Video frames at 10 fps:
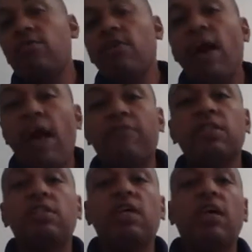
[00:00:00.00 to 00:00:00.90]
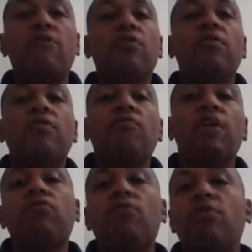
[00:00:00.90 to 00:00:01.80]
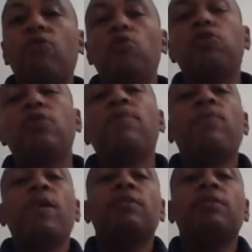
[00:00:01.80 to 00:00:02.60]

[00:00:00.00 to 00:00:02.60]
You have to save for and invest for your future.